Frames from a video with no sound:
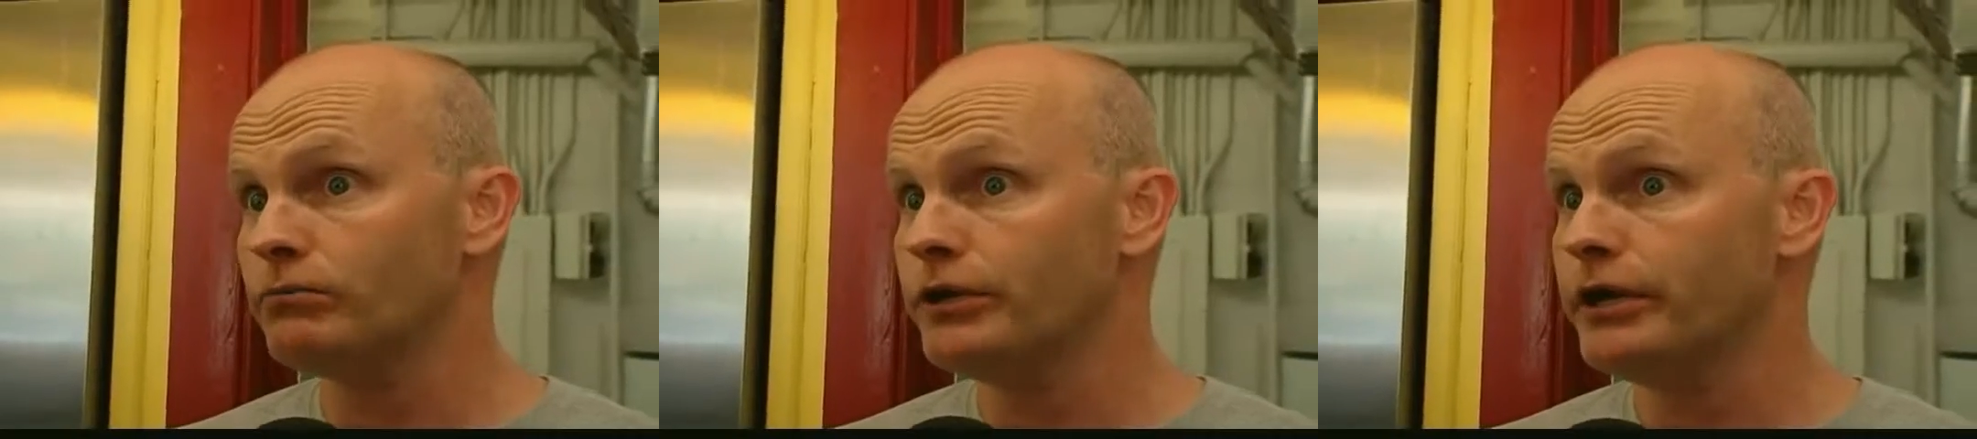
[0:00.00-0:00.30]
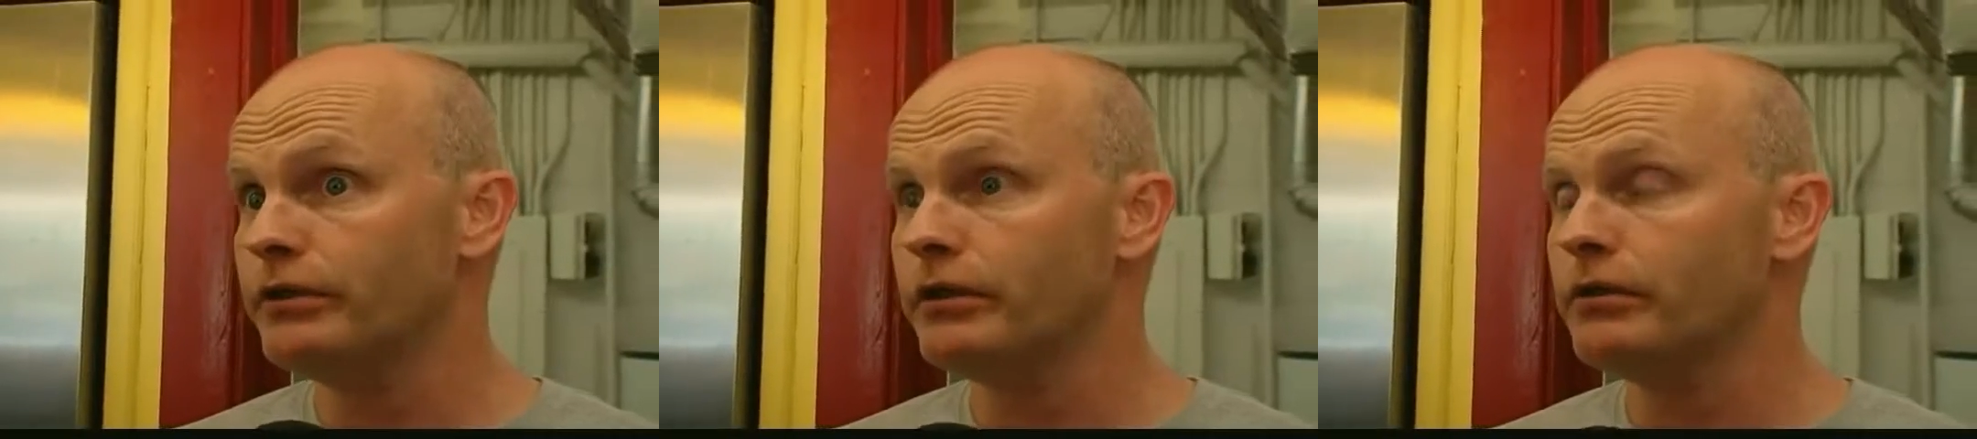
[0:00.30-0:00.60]
we
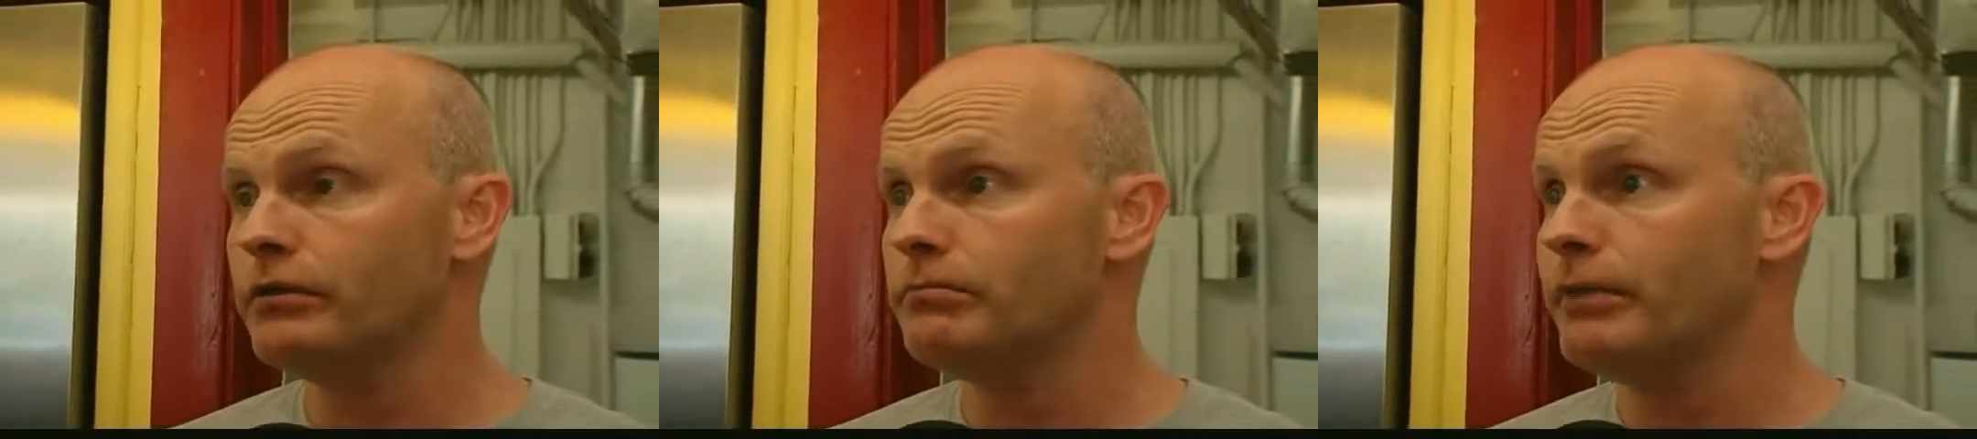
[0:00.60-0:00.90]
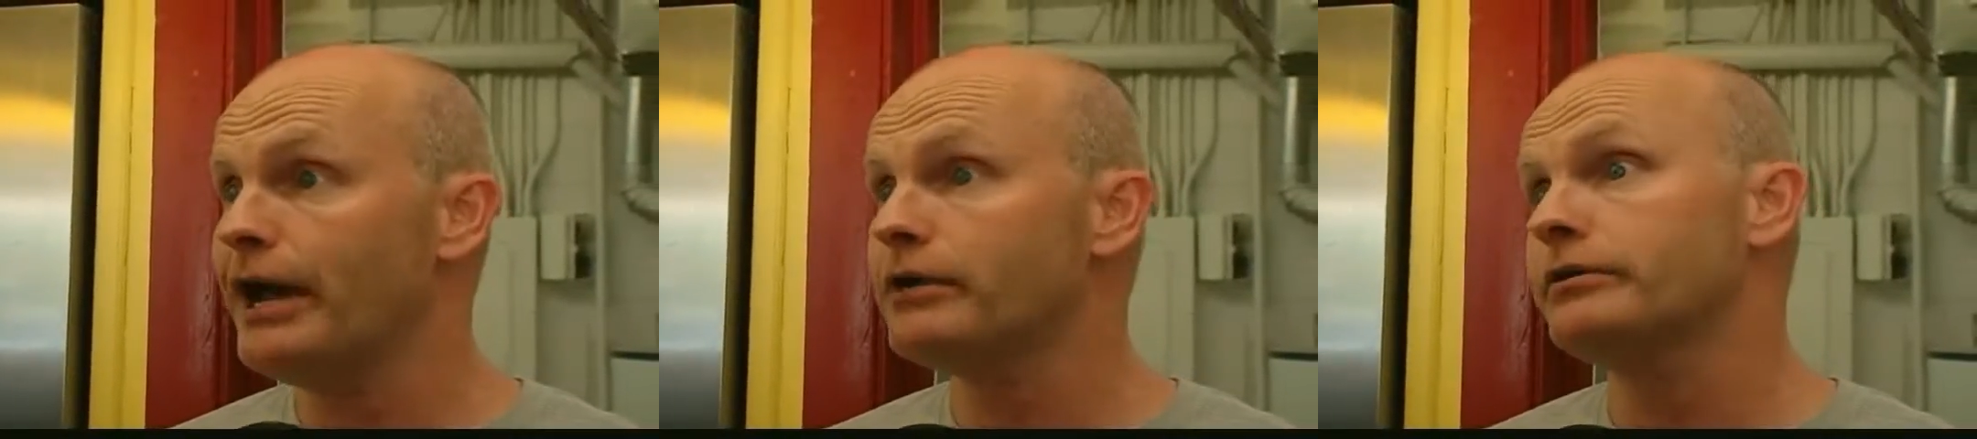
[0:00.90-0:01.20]
got eh,
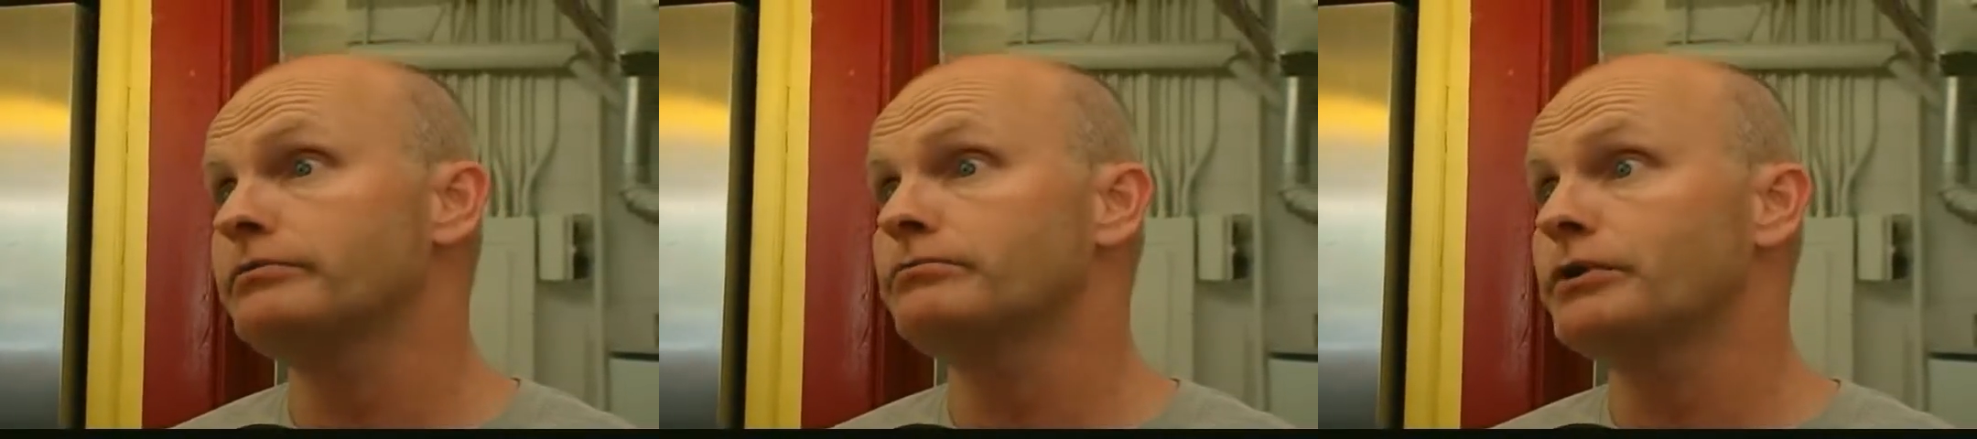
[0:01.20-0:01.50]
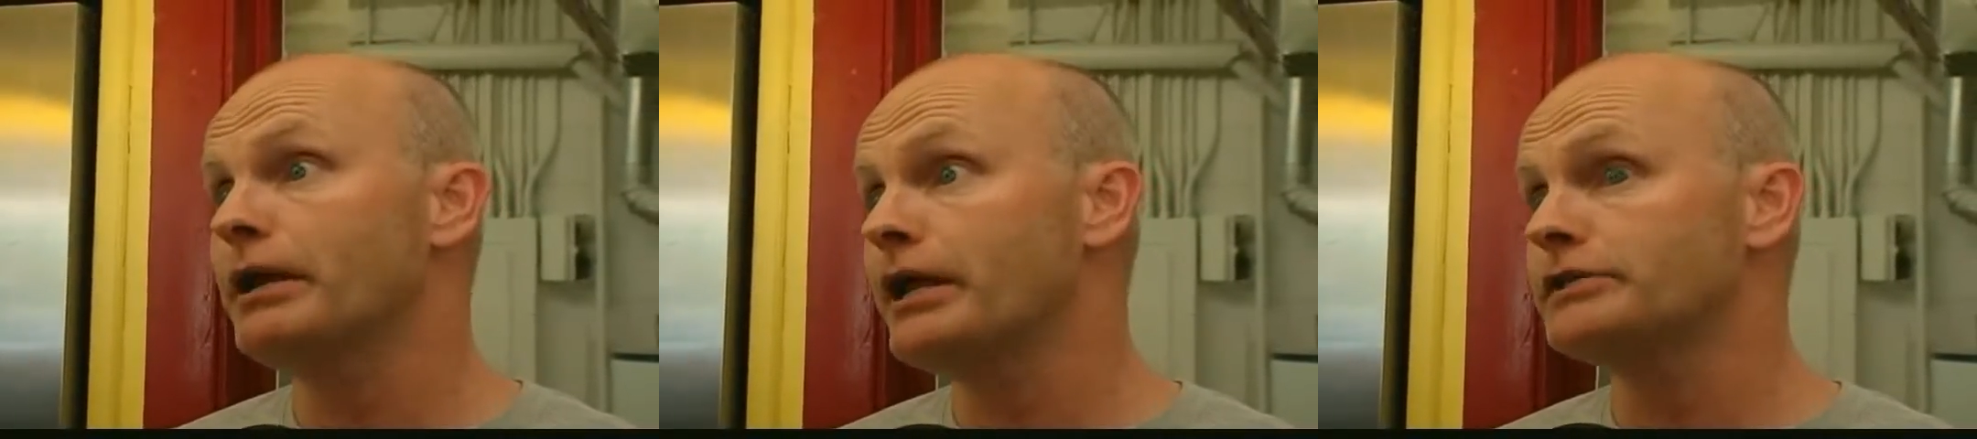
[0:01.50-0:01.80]
back in,
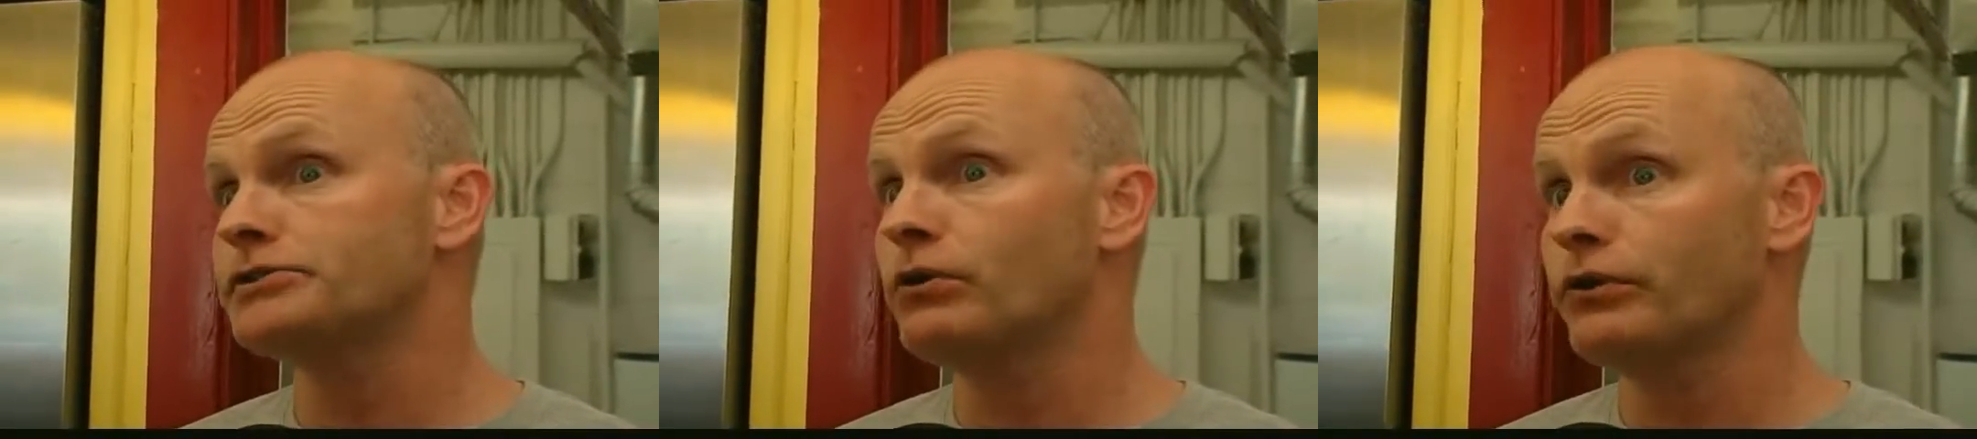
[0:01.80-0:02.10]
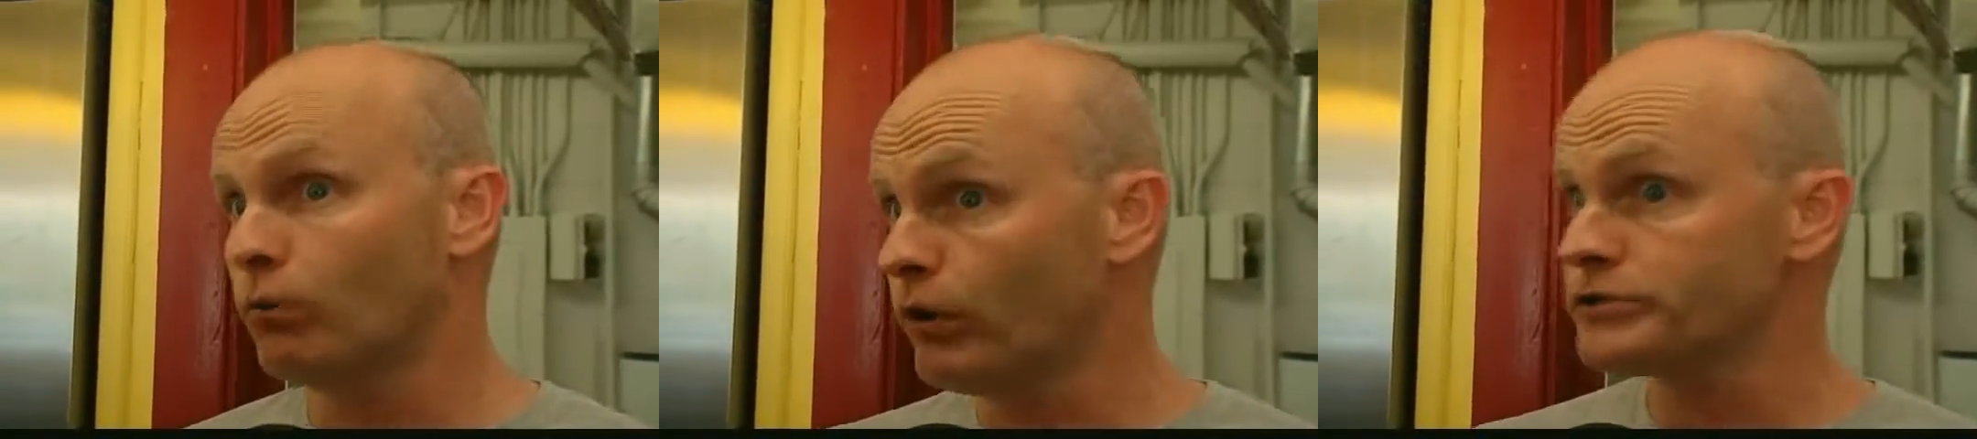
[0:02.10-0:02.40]
when my dad
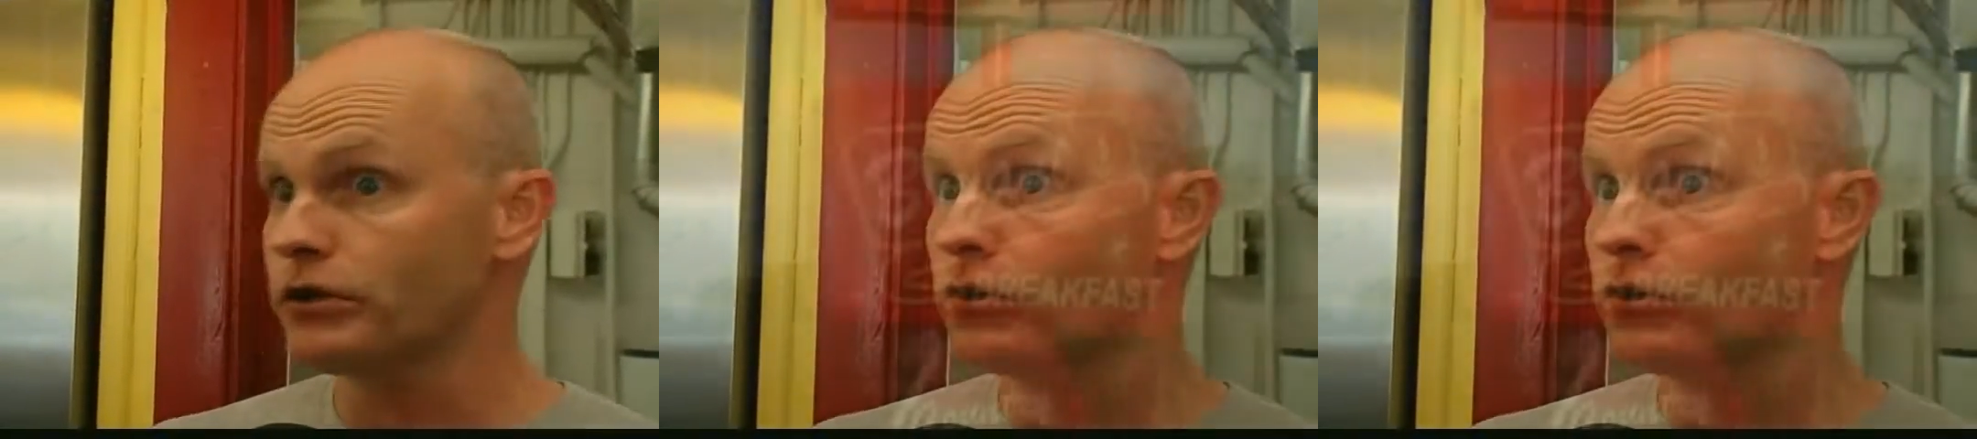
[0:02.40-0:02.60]
started, there wasn't